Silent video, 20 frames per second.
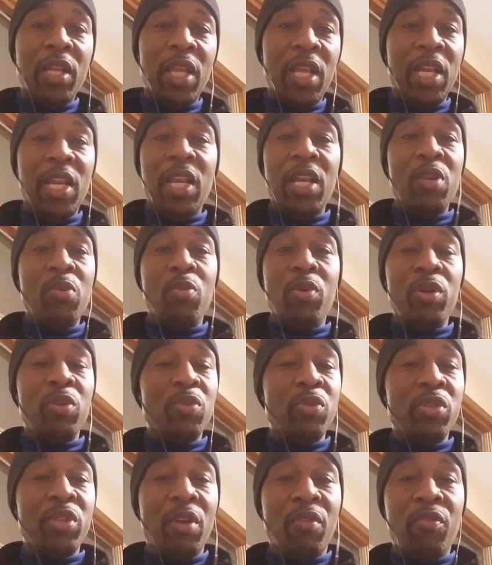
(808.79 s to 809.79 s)
and anyone
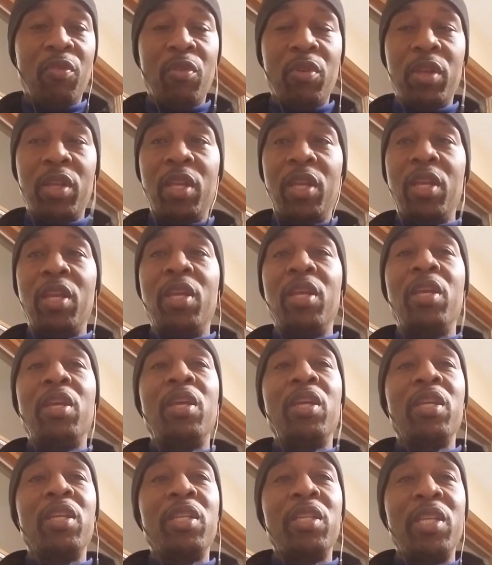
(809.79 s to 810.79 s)
who's suffering.
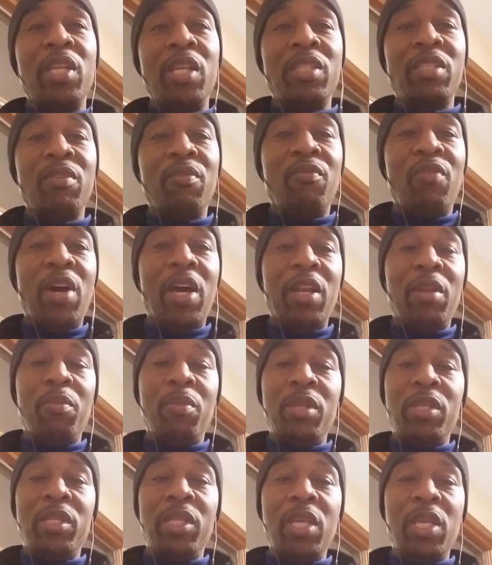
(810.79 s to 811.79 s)
Get some
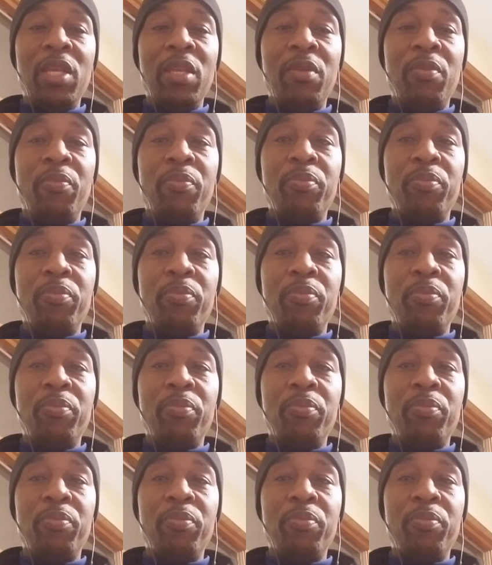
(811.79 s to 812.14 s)
vitamin D.